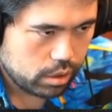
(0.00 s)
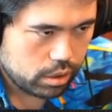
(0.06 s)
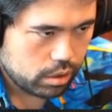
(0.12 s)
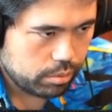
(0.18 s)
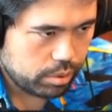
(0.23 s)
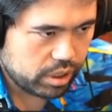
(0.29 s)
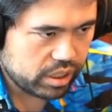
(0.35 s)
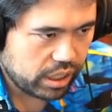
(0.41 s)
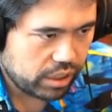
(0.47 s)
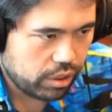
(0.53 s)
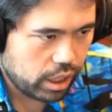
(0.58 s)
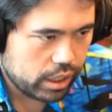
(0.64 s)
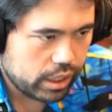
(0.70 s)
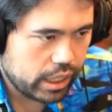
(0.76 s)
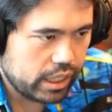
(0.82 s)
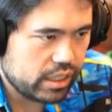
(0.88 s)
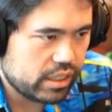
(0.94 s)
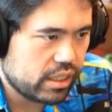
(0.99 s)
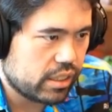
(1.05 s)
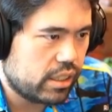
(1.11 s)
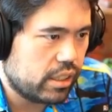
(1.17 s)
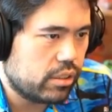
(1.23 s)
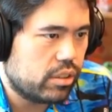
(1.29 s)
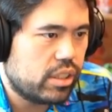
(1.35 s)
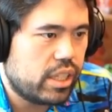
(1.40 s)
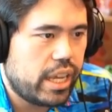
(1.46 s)
Because I thought ninety six he
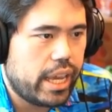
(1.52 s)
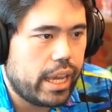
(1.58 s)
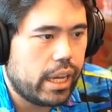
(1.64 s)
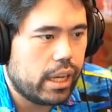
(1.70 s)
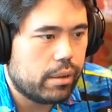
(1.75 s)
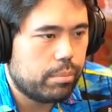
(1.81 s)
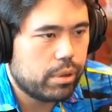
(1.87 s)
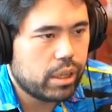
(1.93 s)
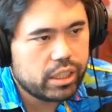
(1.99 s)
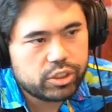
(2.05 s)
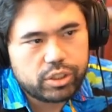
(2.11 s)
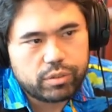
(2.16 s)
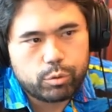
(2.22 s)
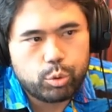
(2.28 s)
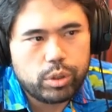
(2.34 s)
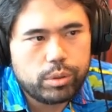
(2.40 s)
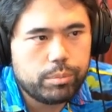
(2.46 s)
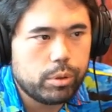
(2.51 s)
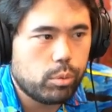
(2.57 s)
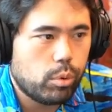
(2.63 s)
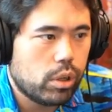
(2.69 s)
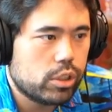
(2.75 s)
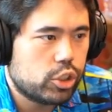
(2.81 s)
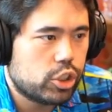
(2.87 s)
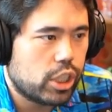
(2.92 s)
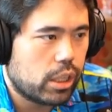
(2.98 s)
could take, but I just have Queen
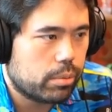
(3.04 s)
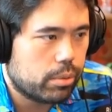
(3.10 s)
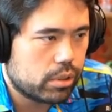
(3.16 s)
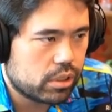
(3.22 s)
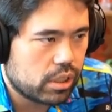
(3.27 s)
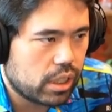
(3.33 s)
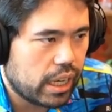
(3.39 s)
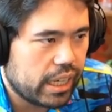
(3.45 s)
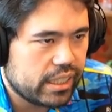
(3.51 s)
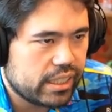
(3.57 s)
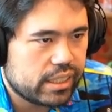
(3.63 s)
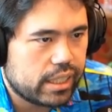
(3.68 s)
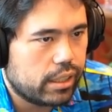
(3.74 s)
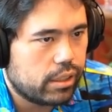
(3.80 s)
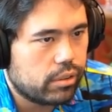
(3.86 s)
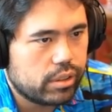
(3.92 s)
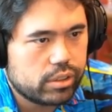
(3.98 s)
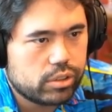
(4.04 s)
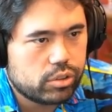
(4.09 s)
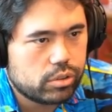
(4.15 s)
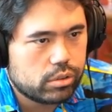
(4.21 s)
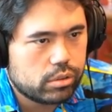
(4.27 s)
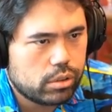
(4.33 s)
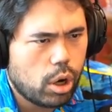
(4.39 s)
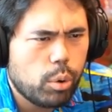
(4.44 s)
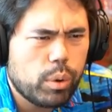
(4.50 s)
B1 check because of the ice skater and this just...
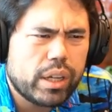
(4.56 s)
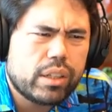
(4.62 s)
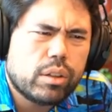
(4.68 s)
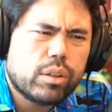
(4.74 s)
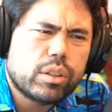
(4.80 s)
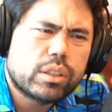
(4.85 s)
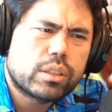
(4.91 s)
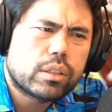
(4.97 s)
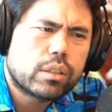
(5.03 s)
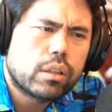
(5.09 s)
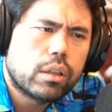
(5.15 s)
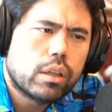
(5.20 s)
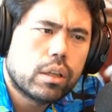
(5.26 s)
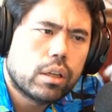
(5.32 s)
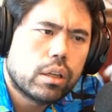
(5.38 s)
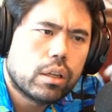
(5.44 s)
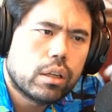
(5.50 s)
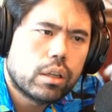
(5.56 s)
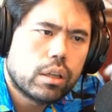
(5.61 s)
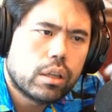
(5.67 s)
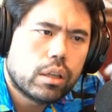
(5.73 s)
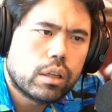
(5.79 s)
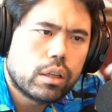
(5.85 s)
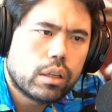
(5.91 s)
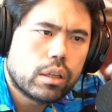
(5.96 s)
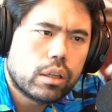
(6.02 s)
oh wait, no, this
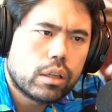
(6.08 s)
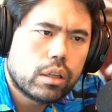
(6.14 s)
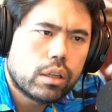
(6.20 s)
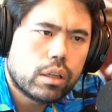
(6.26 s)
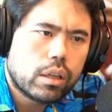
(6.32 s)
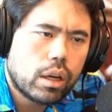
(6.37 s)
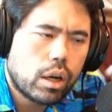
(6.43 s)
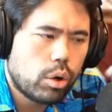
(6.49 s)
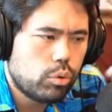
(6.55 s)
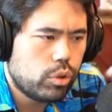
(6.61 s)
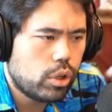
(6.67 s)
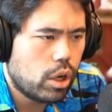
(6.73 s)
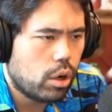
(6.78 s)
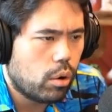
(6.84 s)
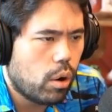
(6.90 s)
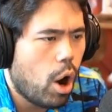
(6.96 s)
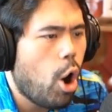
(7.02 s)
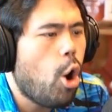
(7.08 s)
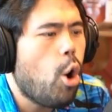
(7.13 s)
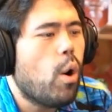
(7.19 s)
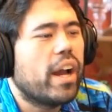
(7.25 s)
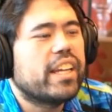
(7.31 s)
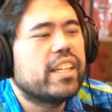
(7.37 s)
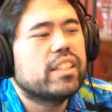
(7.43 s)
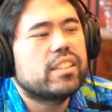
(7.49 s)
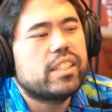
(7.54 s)
oh no oh I
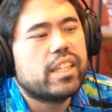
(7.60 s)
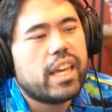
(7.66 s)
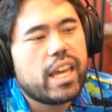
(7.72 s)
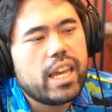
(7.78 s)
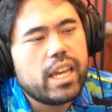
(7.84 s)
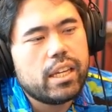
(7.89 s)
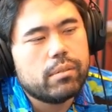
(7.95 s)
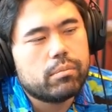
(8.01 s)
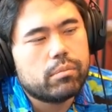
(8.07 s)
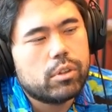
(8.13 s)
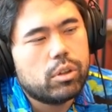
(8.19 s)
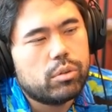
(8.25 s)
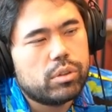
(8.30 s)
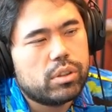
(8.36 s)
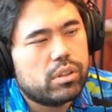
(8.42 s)
can take and go